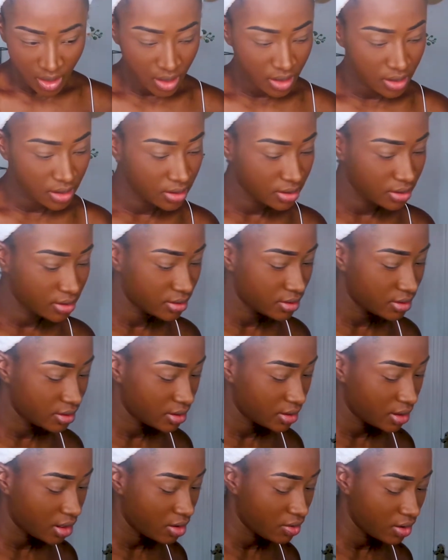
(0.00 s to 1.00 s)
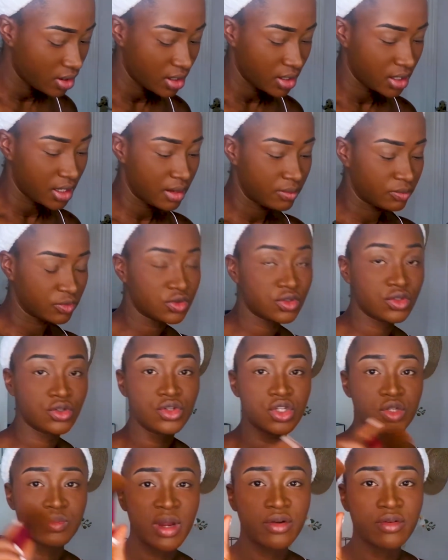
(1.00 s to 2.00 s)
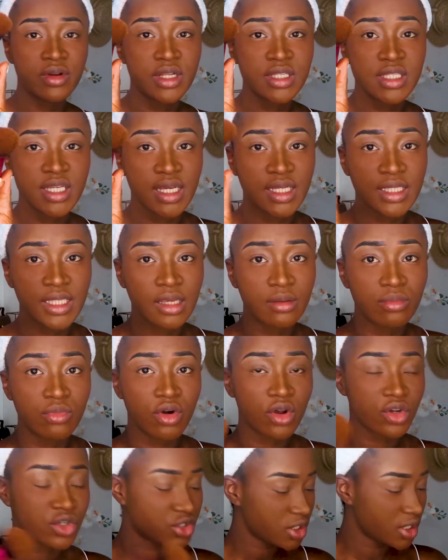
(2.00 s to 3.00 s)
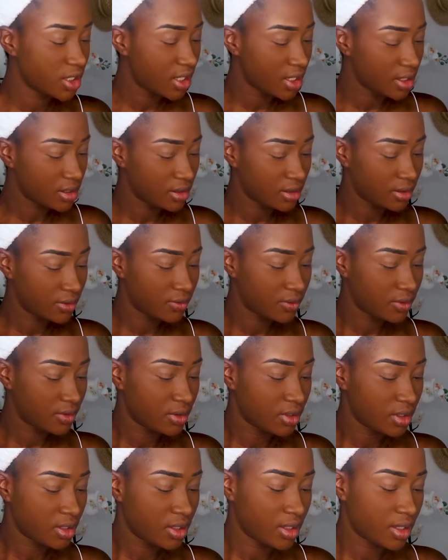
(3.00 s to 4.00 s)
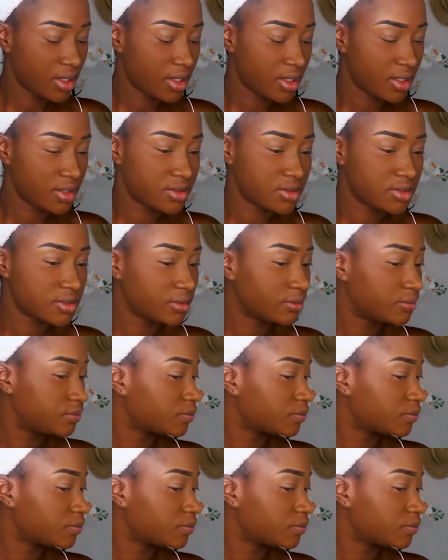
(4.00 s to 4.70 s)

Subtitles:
And now I'm going to use my Real Technique brush again and